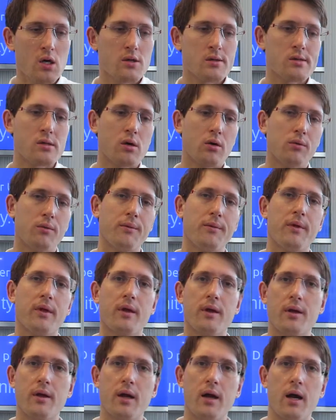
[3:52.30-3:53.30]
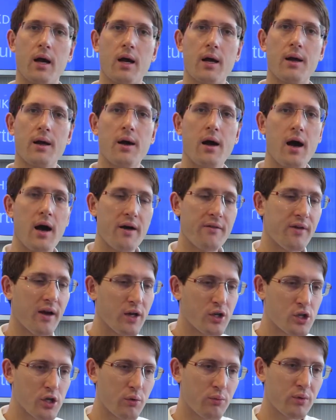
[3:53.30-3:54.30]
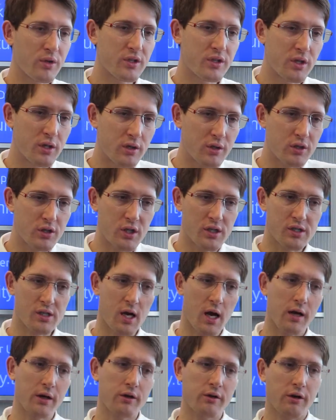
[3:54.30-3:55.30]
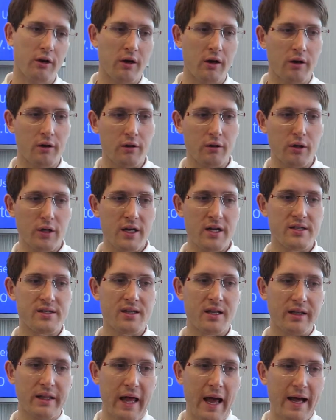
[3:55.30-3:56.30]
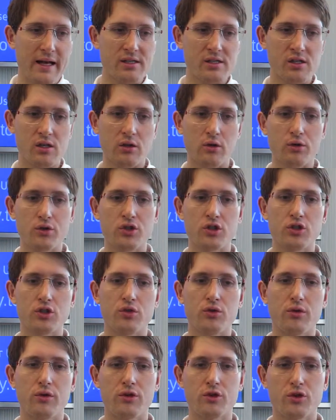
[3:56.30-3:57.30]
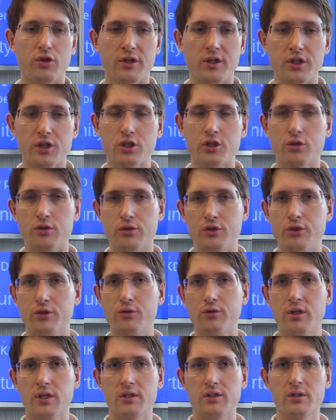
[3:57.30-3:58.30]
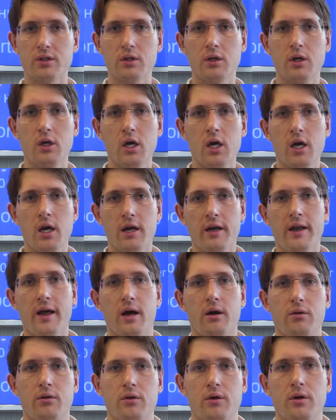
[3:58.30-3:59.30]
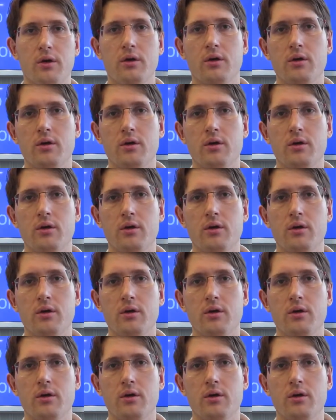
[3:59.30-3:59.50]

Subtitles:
So I've actually written just under here, it's the last solution to the traditional to-do list. Now,